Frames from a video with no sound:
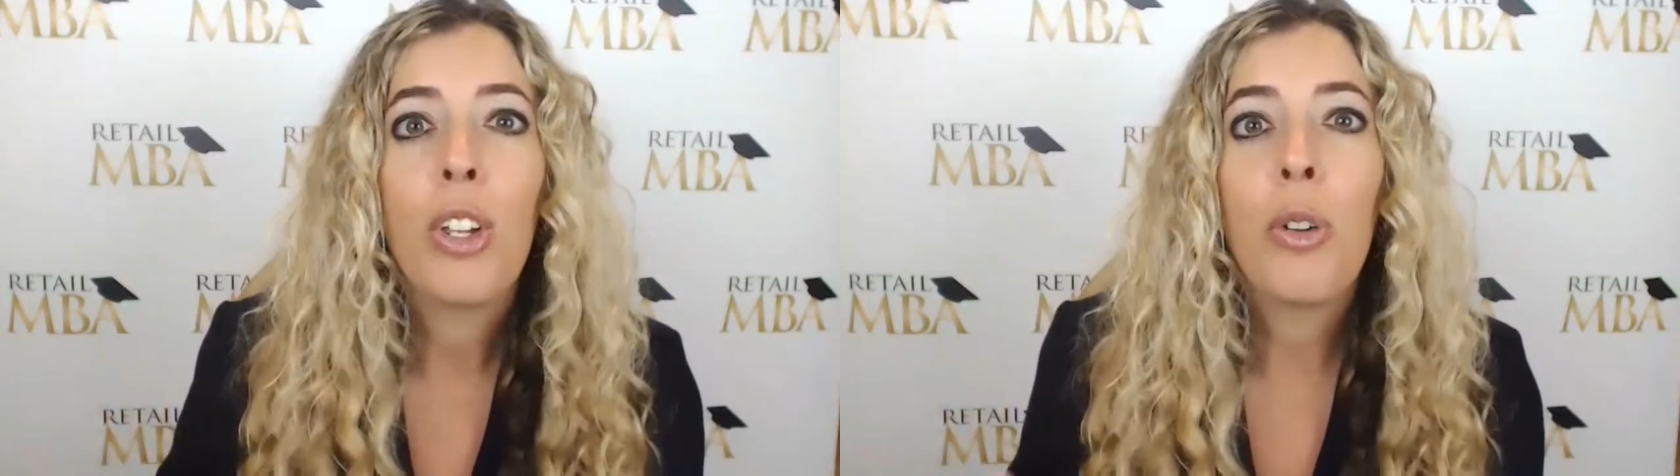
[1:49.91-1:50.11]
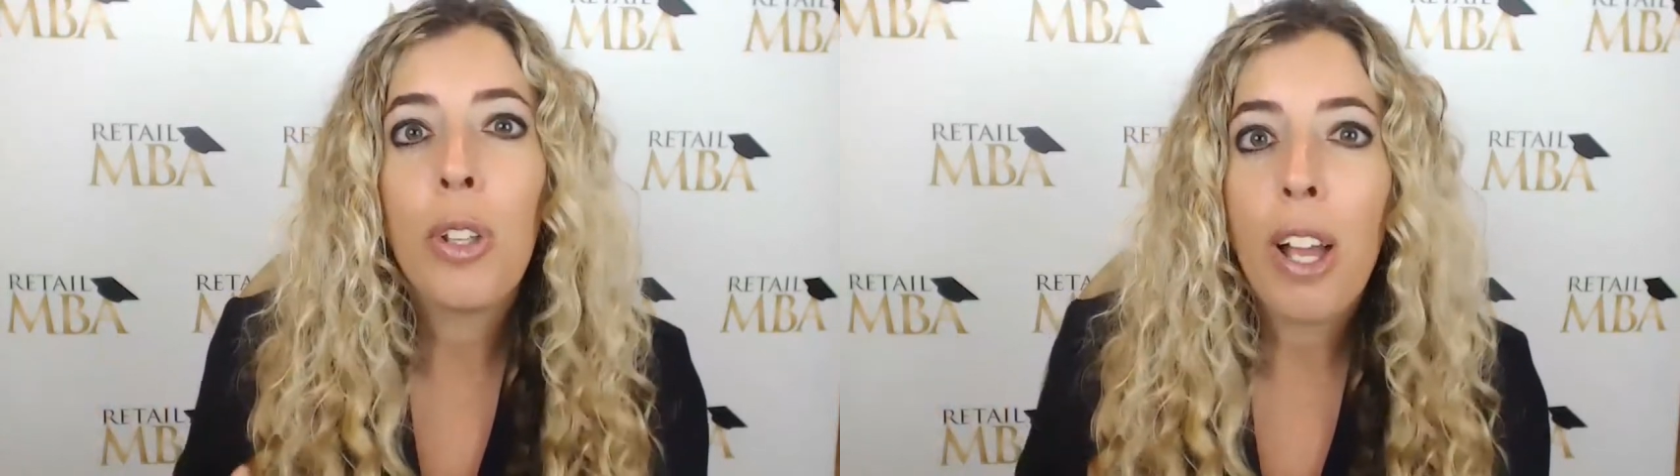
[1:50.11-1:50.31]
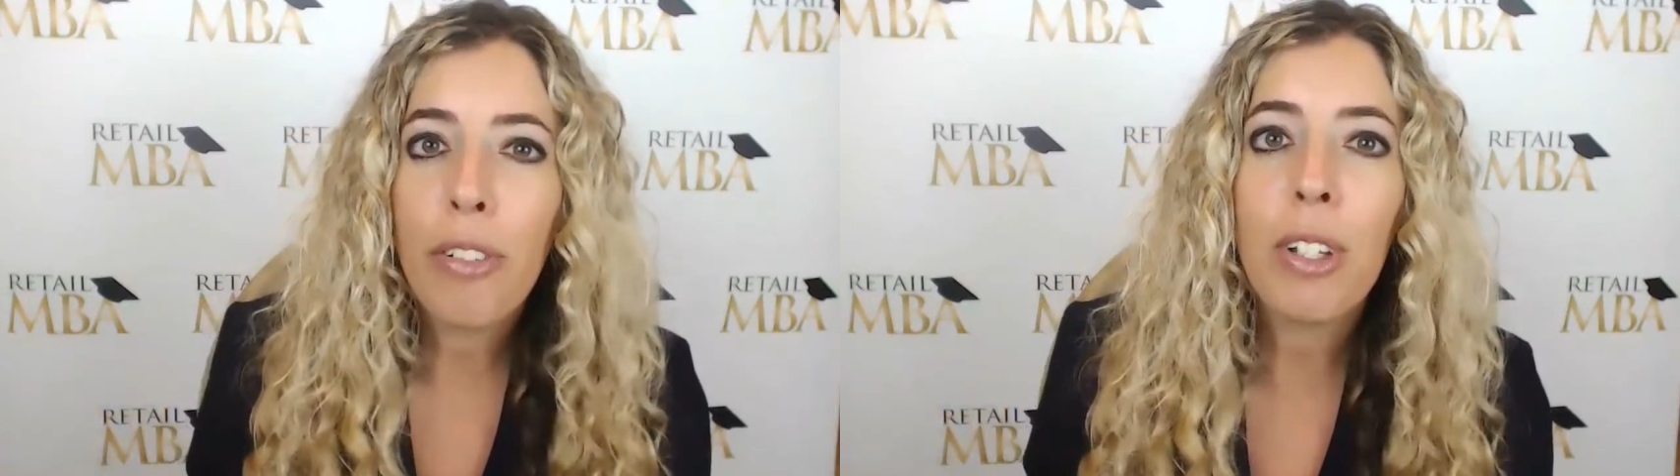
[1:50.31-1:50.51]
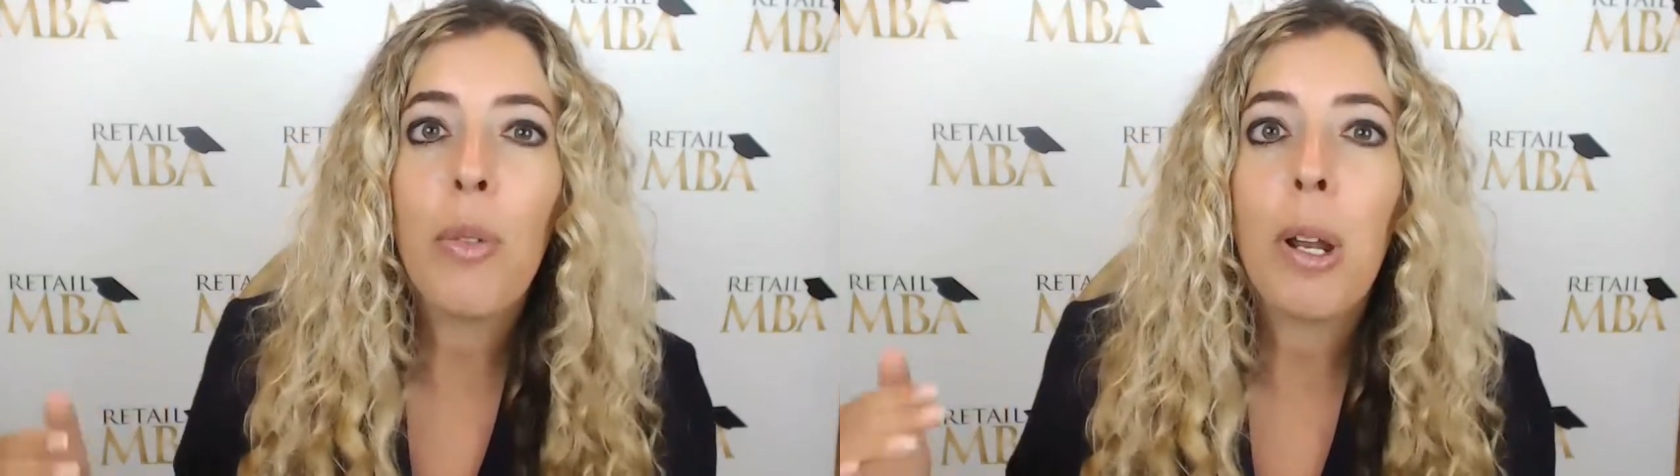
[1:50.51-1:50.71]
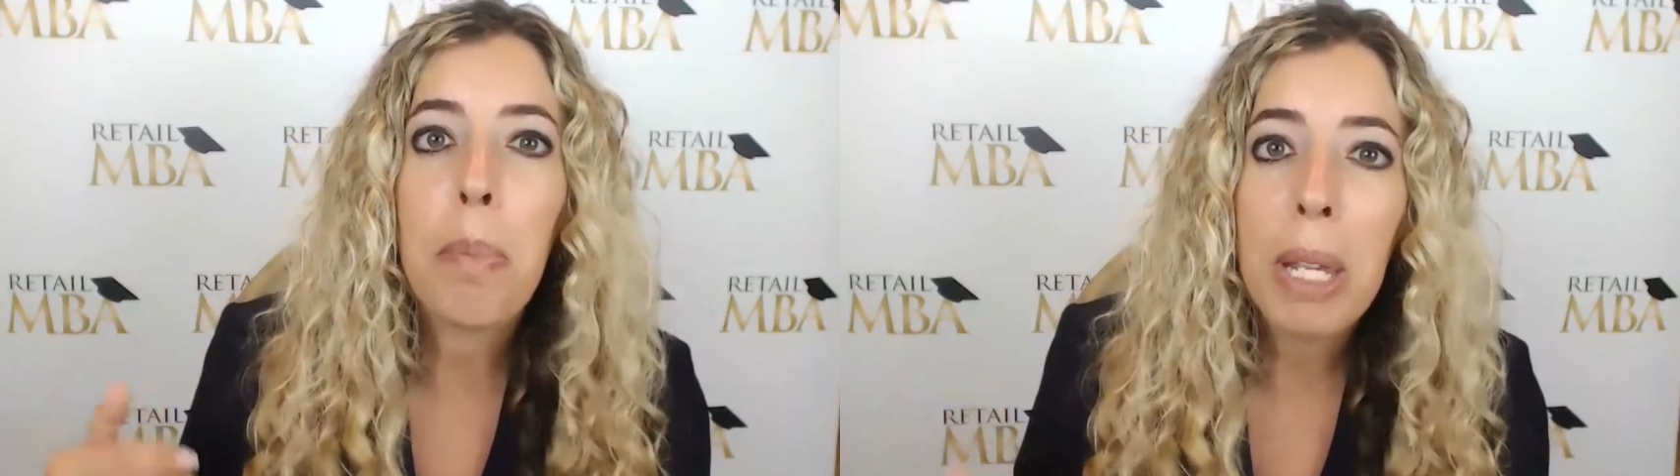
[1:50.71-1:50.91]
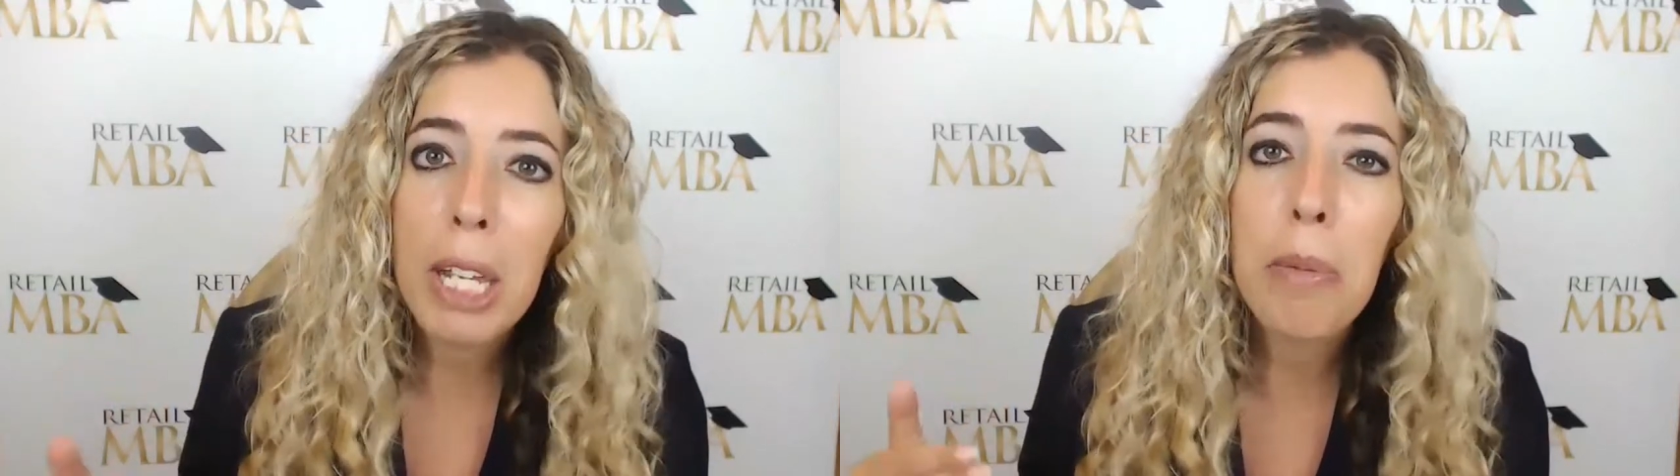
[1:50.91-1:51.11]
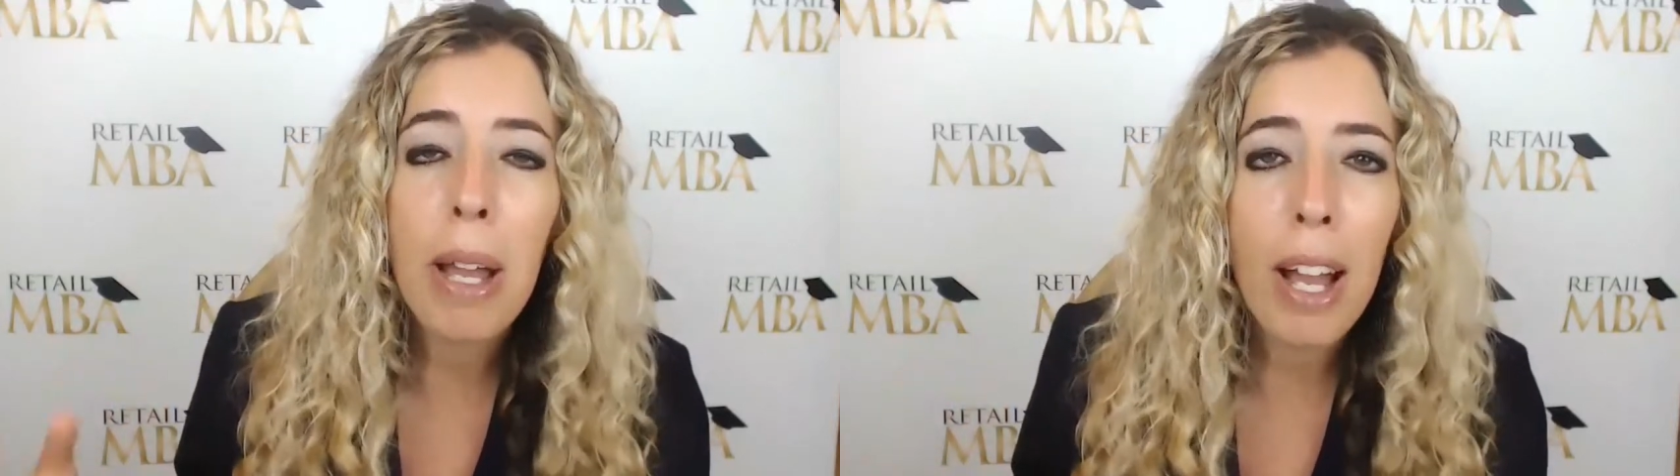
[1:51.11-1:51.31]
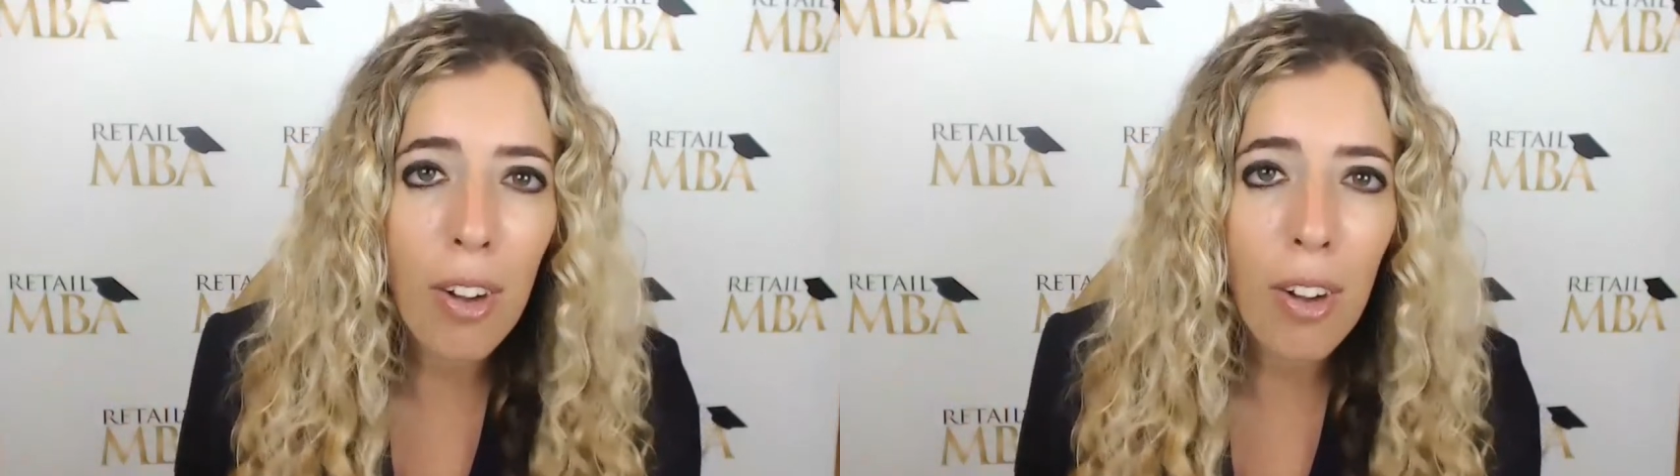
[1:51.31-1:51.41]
you definitely want to piggyback